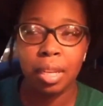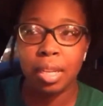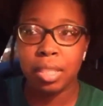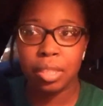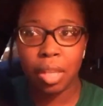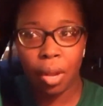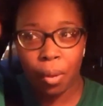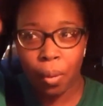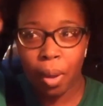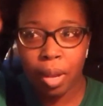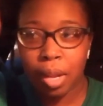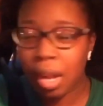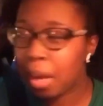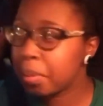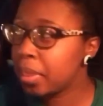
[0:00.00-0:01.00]
So
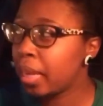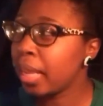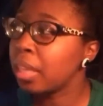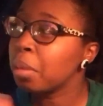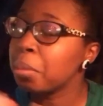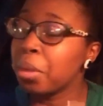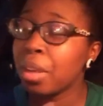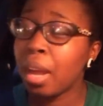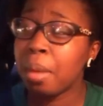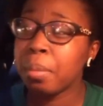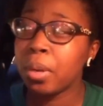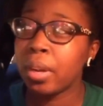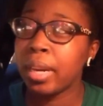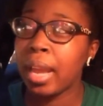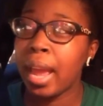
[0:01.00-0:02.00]
um, today I think I'm
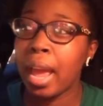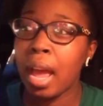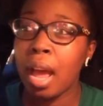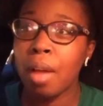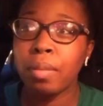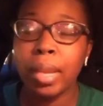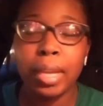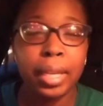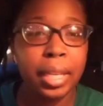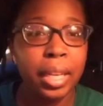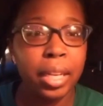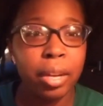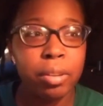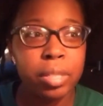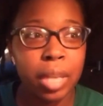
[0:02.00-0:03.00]
gonna have like a
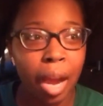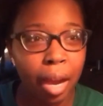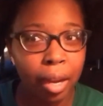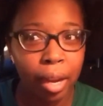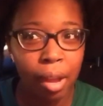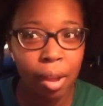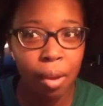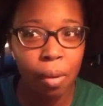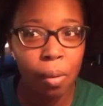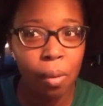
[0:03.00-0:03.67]
keto taco.